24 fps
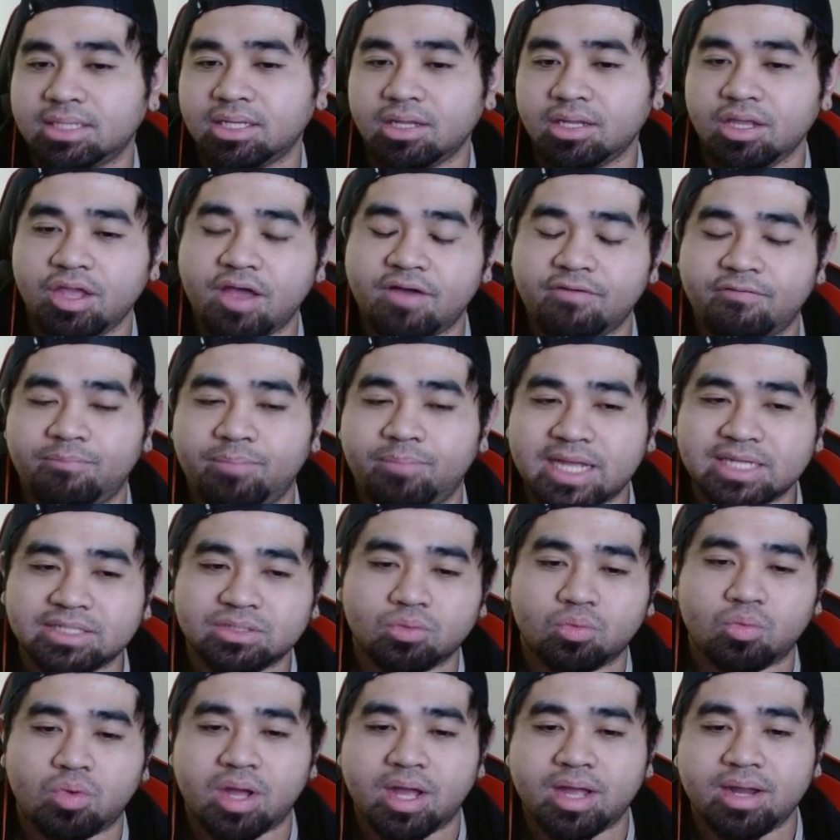You have
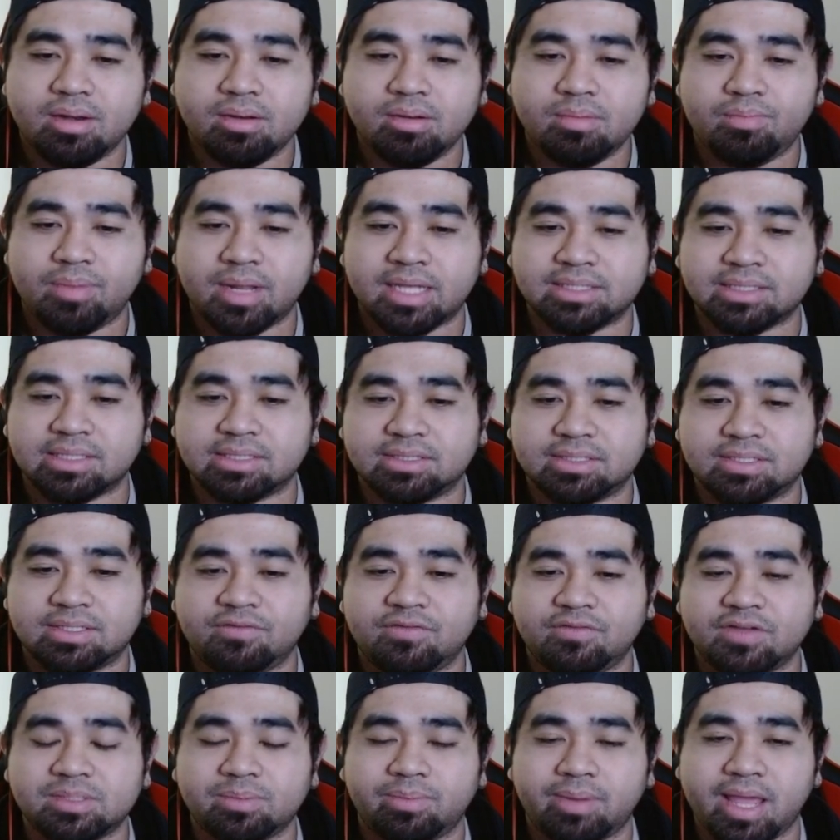+1 plus a
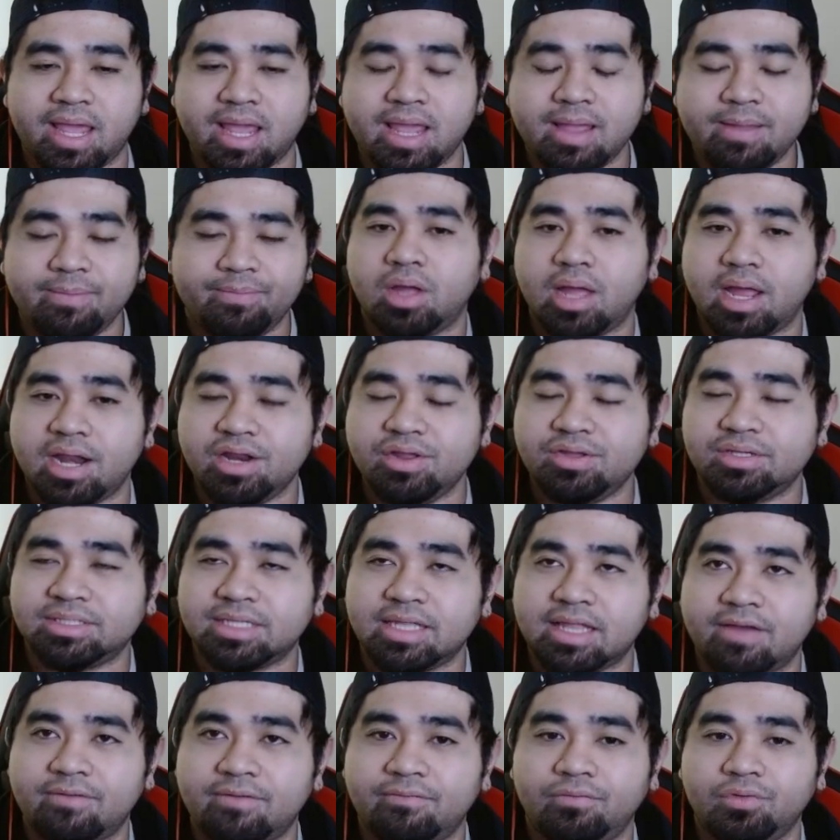service play, and you
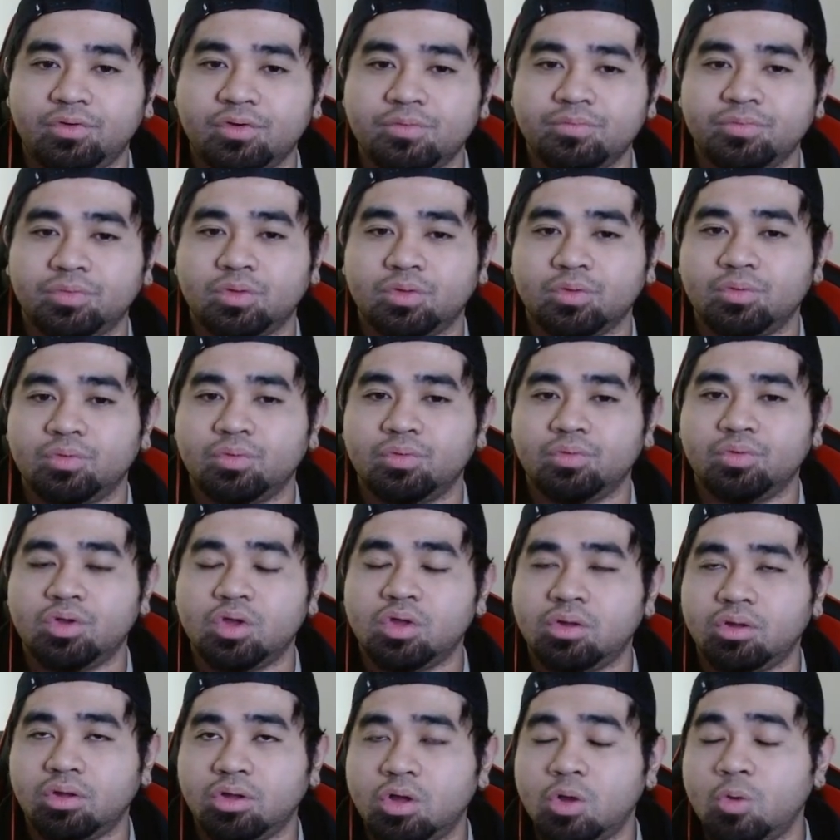still have room
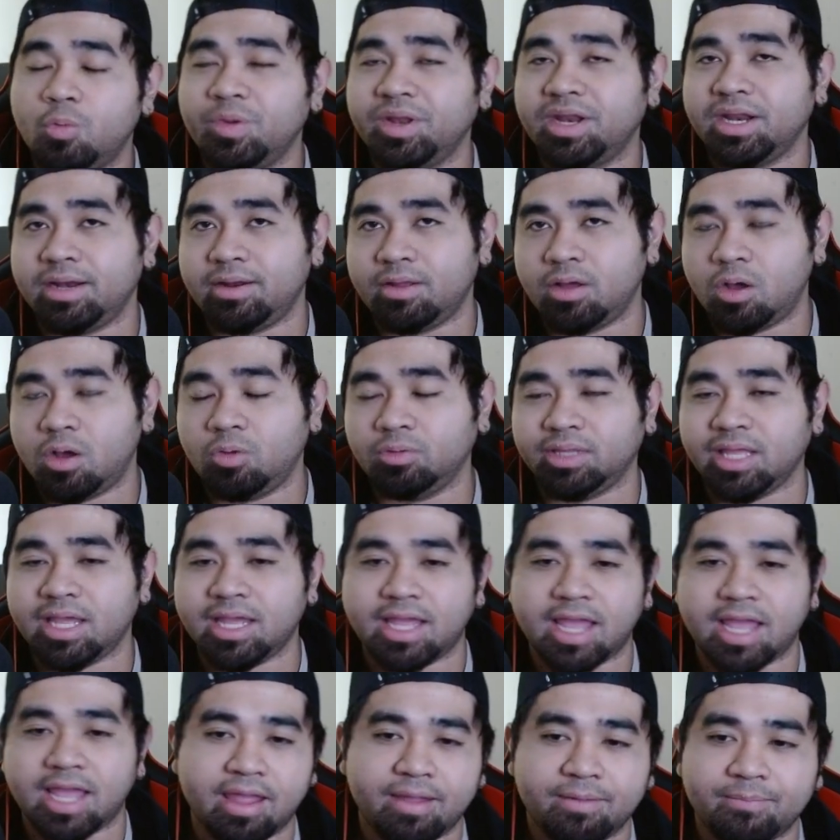to go with an
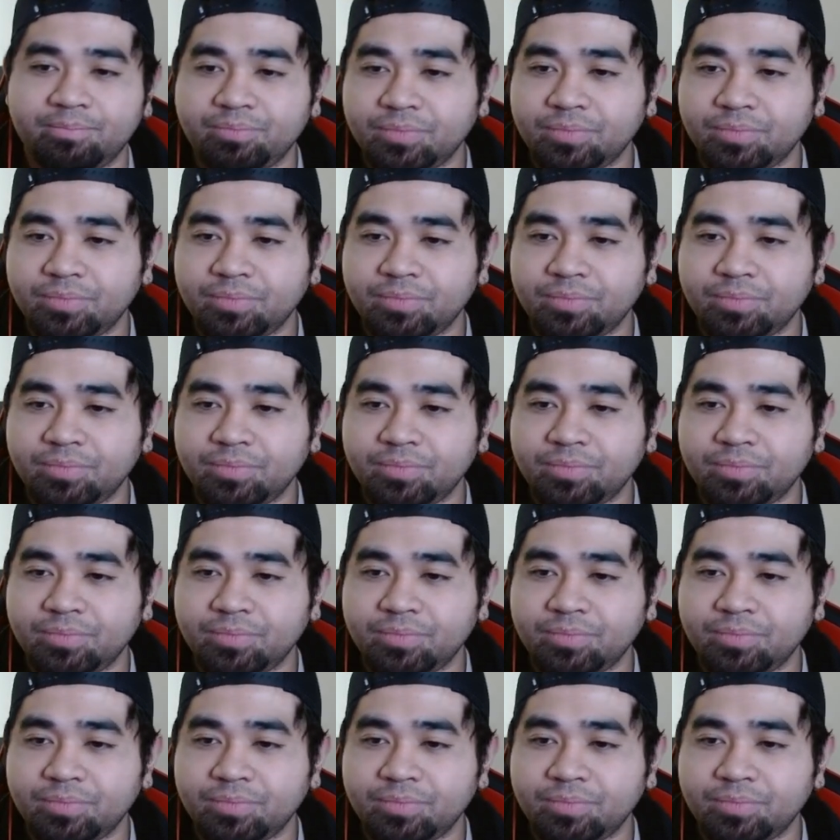OTK.